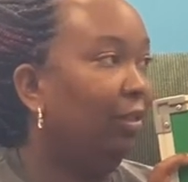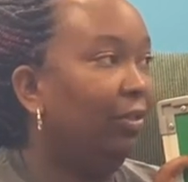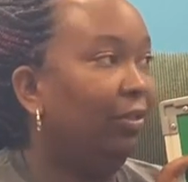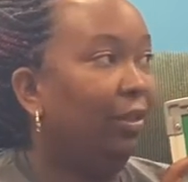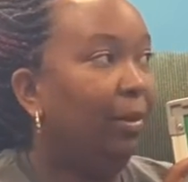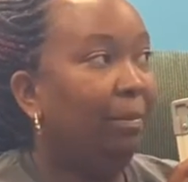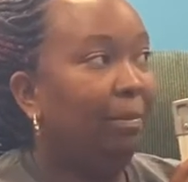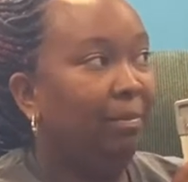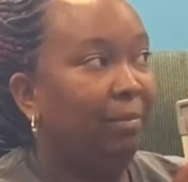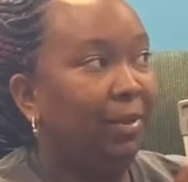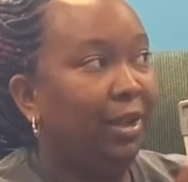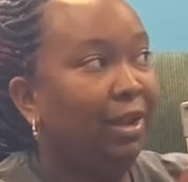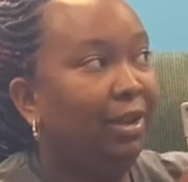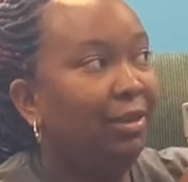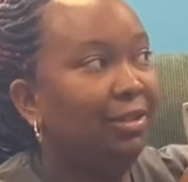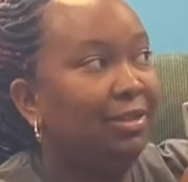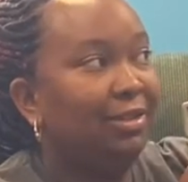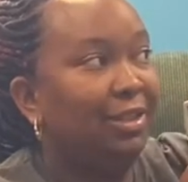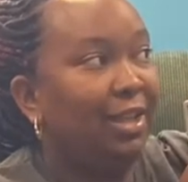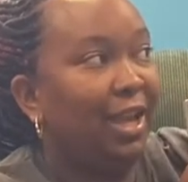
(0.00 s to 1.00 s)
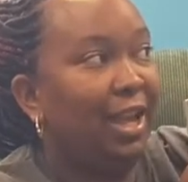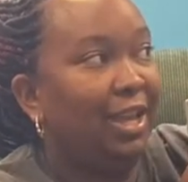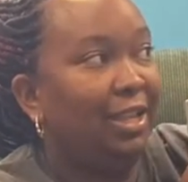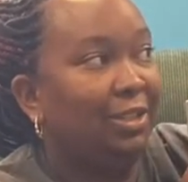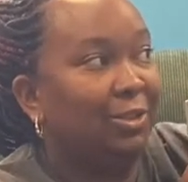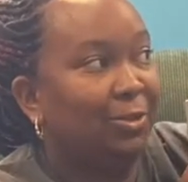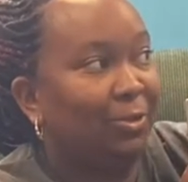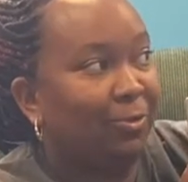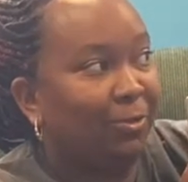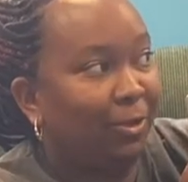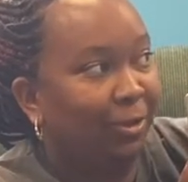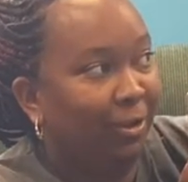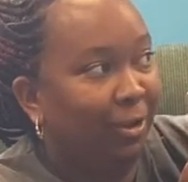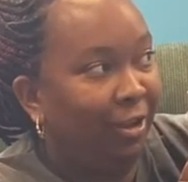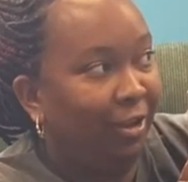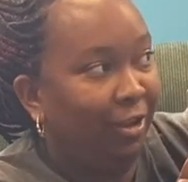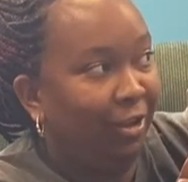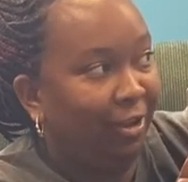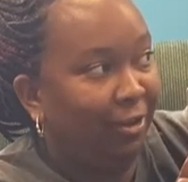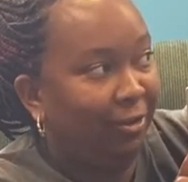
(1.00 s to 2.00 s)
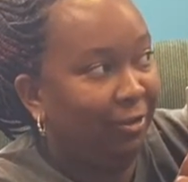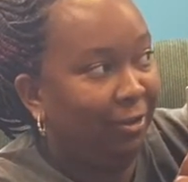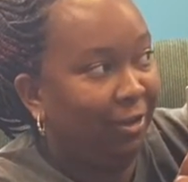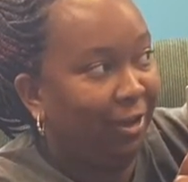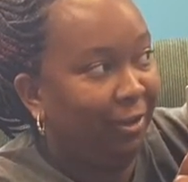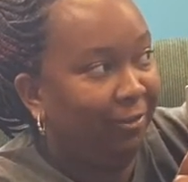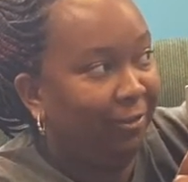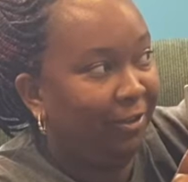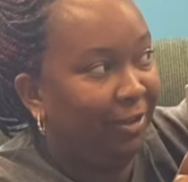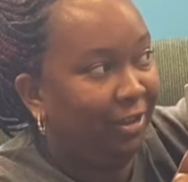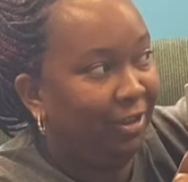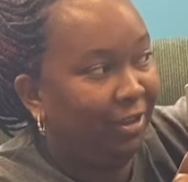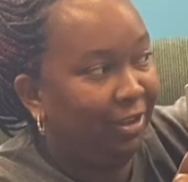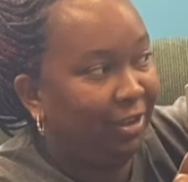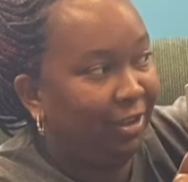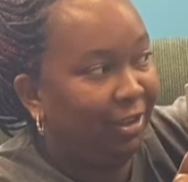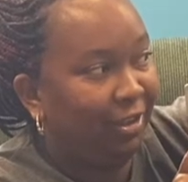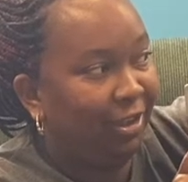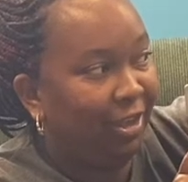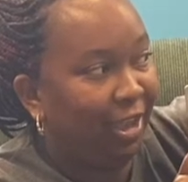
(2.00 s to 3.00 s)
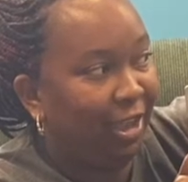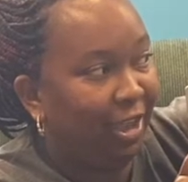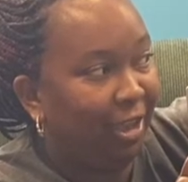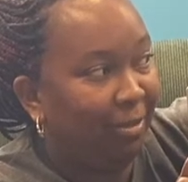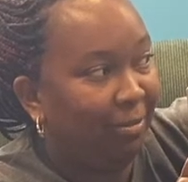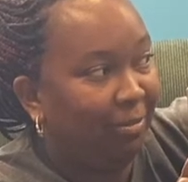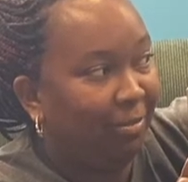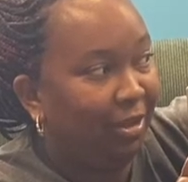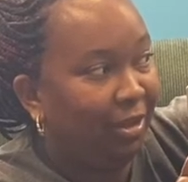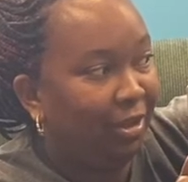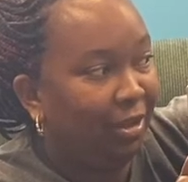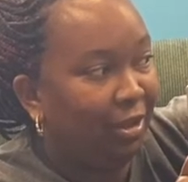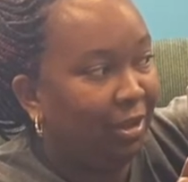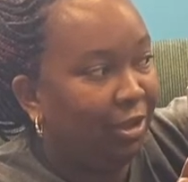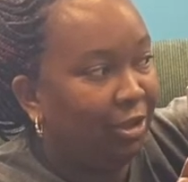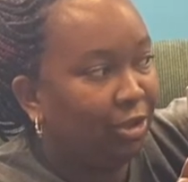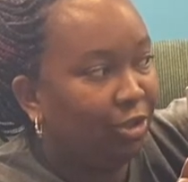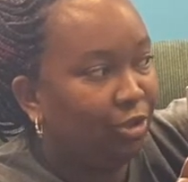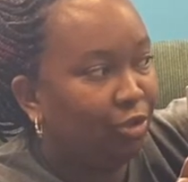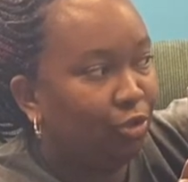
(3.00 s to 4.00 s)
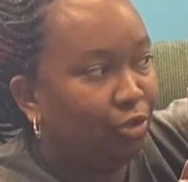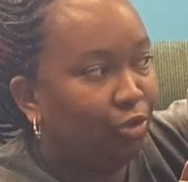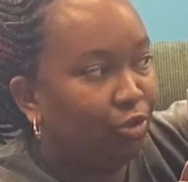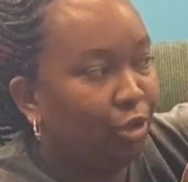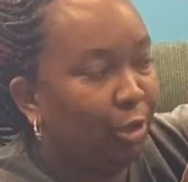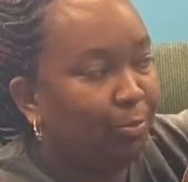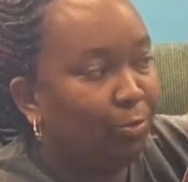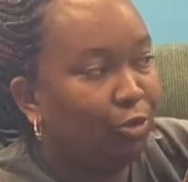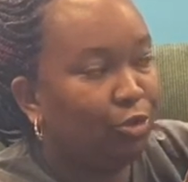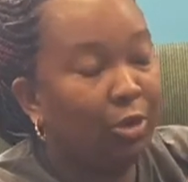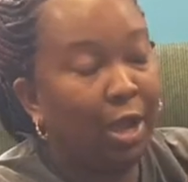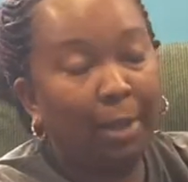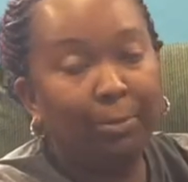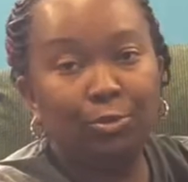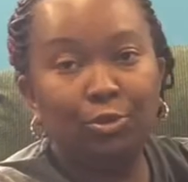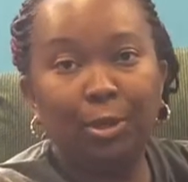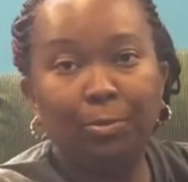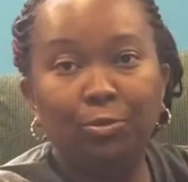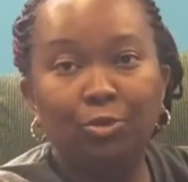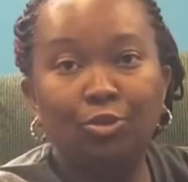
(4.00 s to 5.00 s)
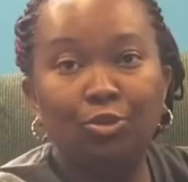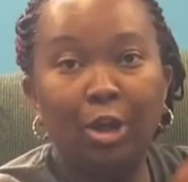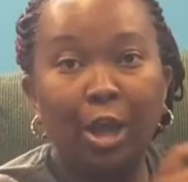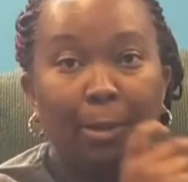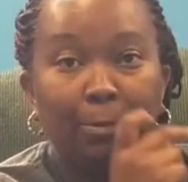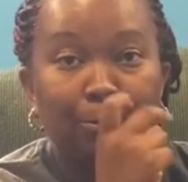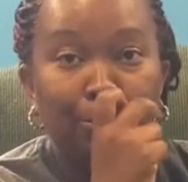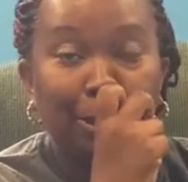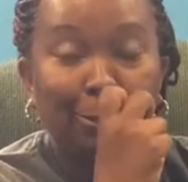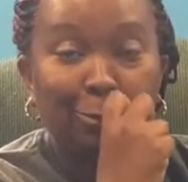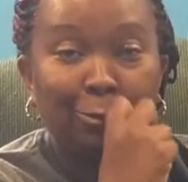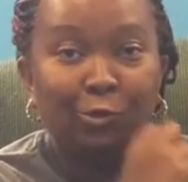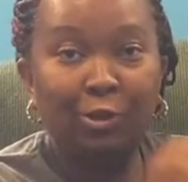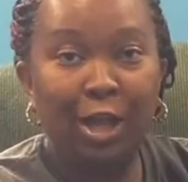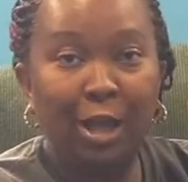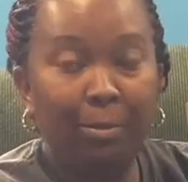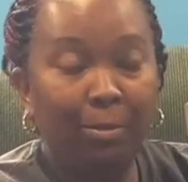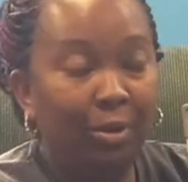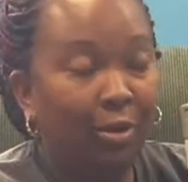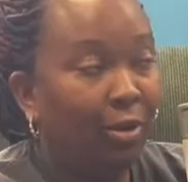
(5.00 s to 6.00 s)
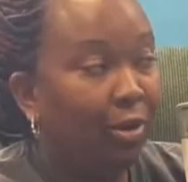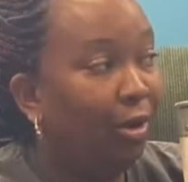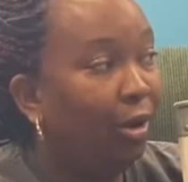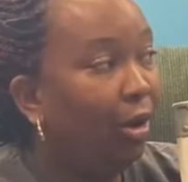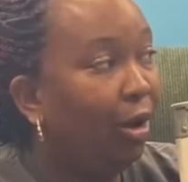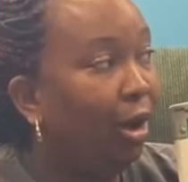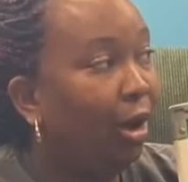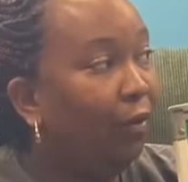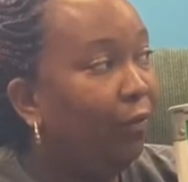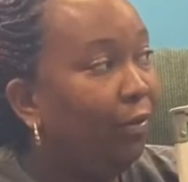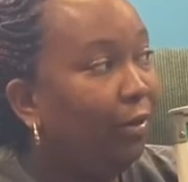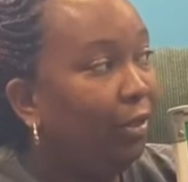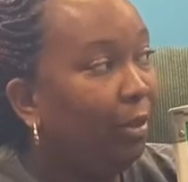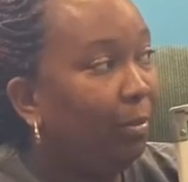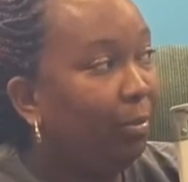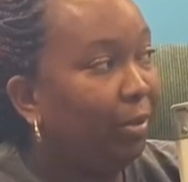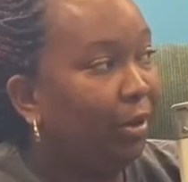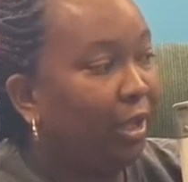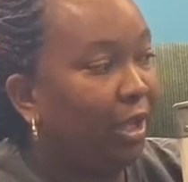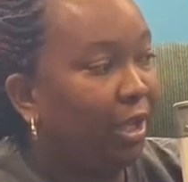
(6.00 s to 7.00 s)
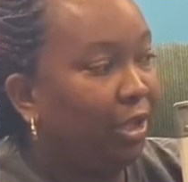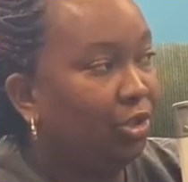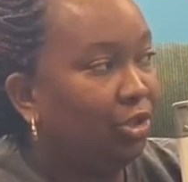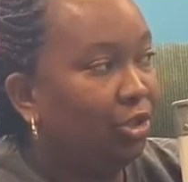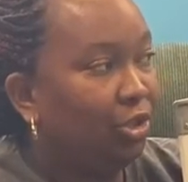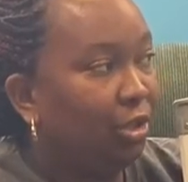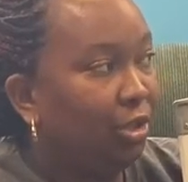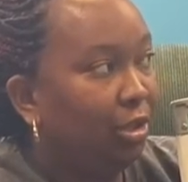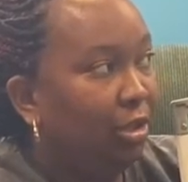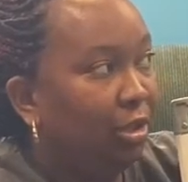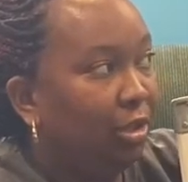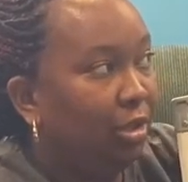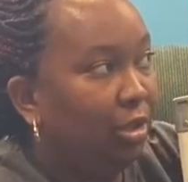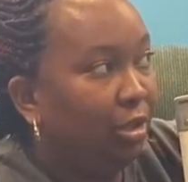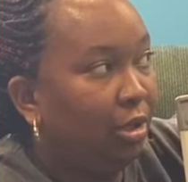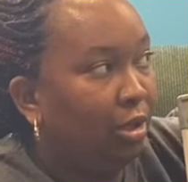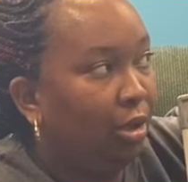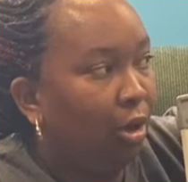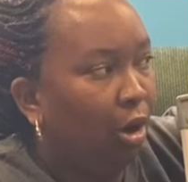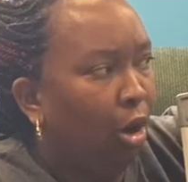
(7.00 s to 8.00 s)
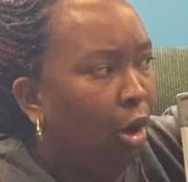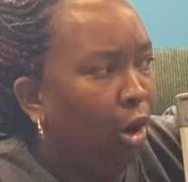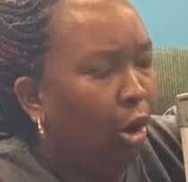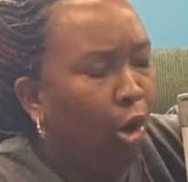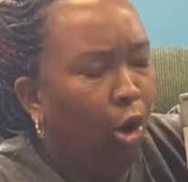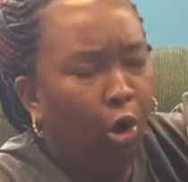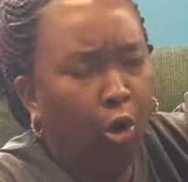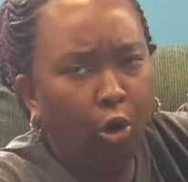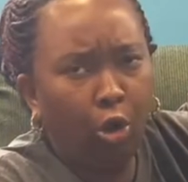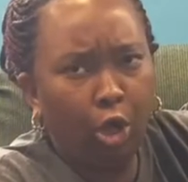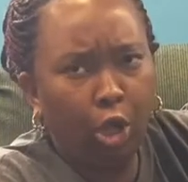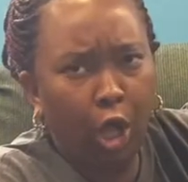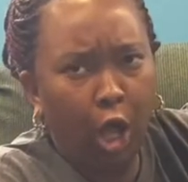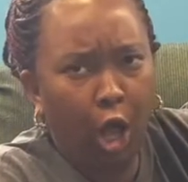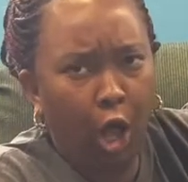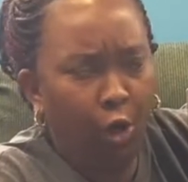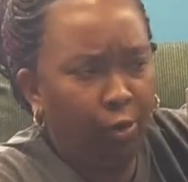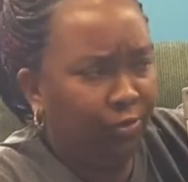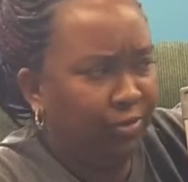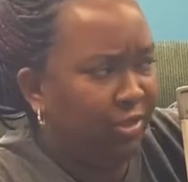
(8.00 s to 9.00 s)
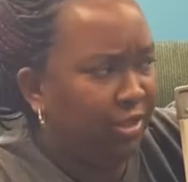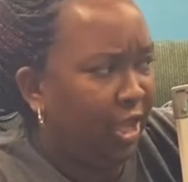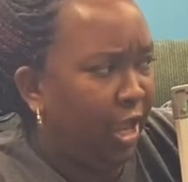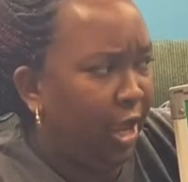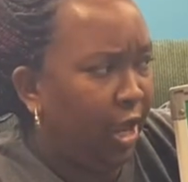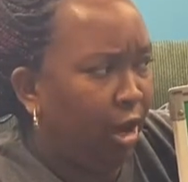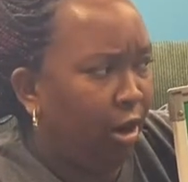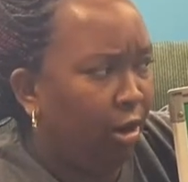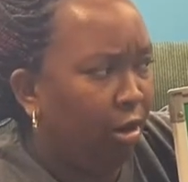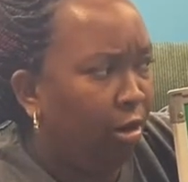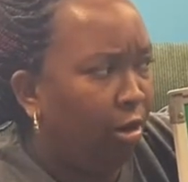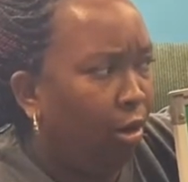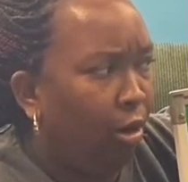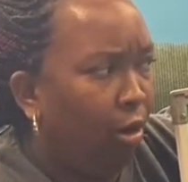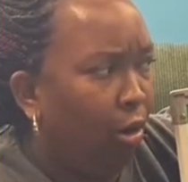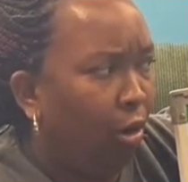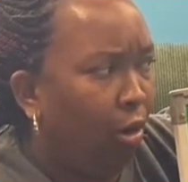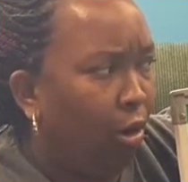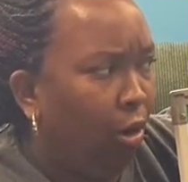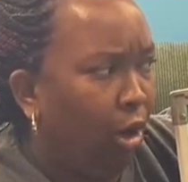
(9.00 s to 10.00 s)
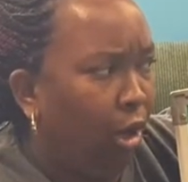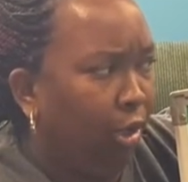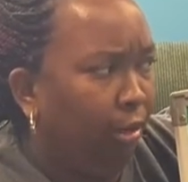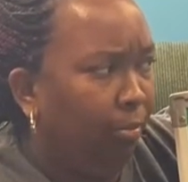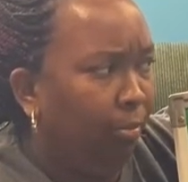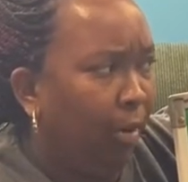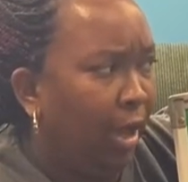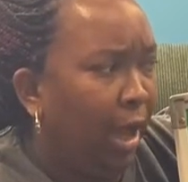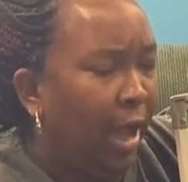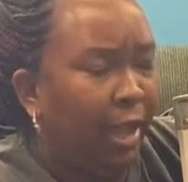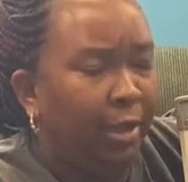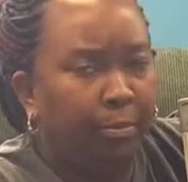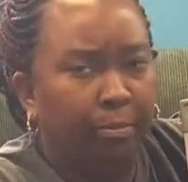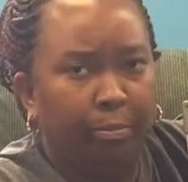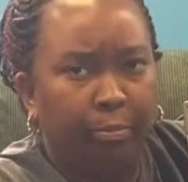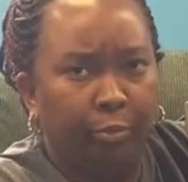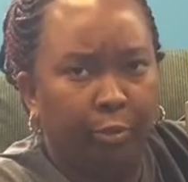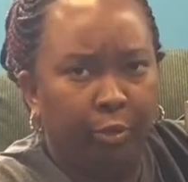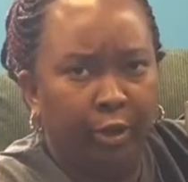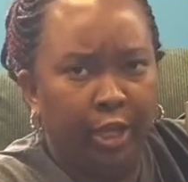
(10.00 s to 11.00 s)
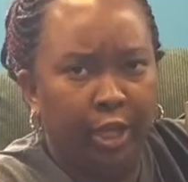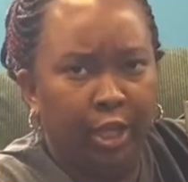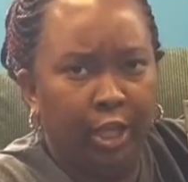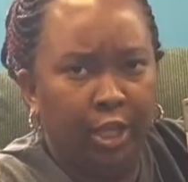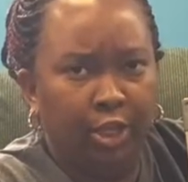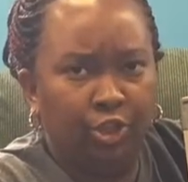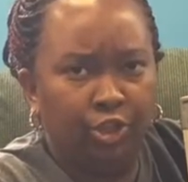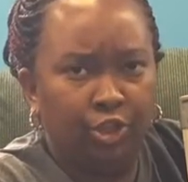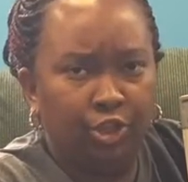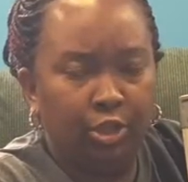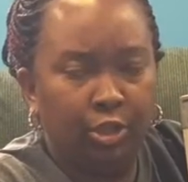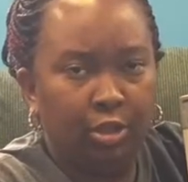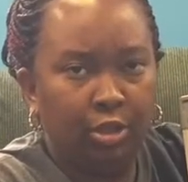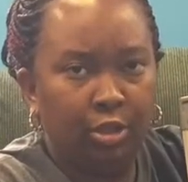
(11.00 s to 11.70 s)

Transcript: The middle-sized gr uh, Gruff came trip, drop, trip, drop, trip, drop over the bridge. Who goes there? on my bridge.